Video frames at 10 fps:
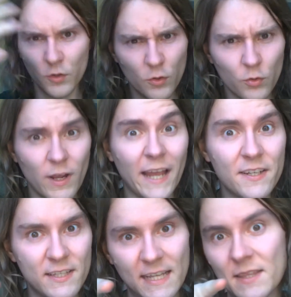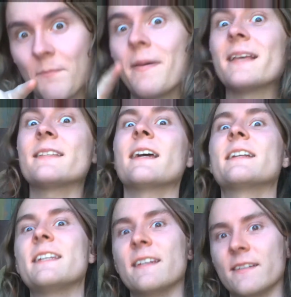Dude, I just had the best
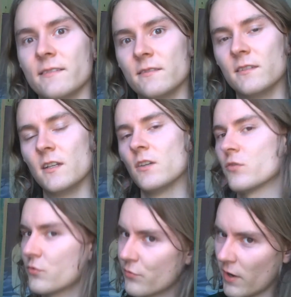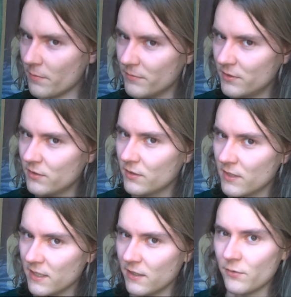idea. Drums
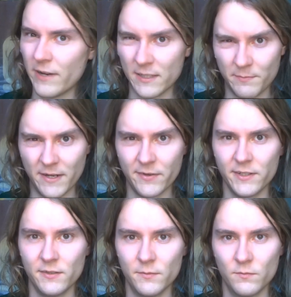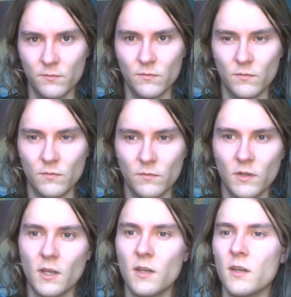and raspberries.
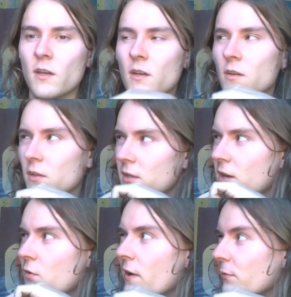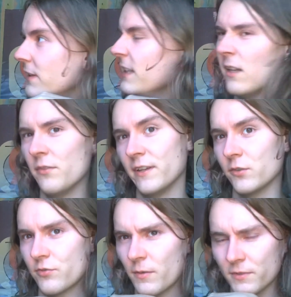You know, I really don't
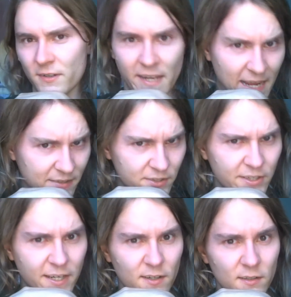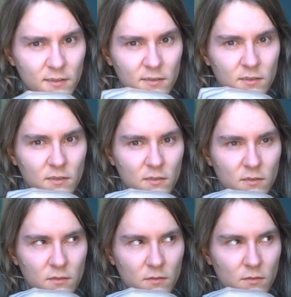think drums are the answer here.
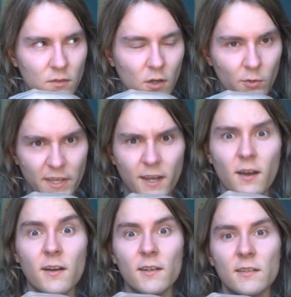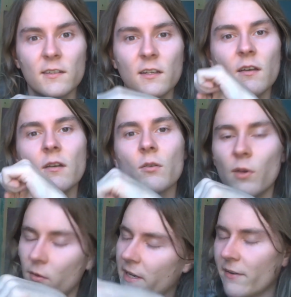Oh, they are?
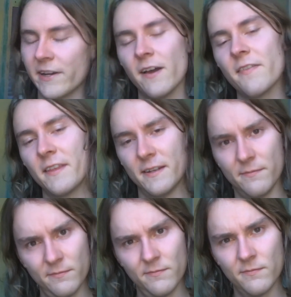Well, carry on then.